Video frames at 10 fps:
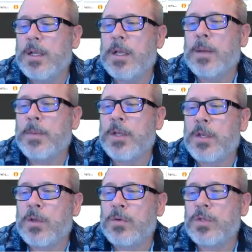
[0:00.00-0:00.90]
I mean,
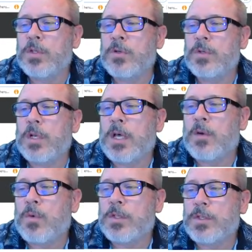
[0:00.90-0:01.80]
there's a lot
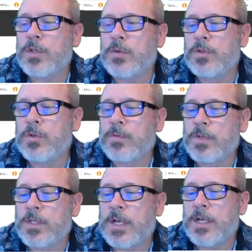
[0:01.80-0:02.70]
of what's new in
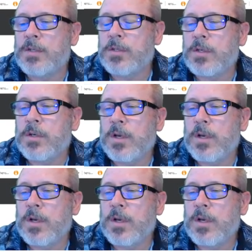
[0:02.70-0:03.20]
Service Desk.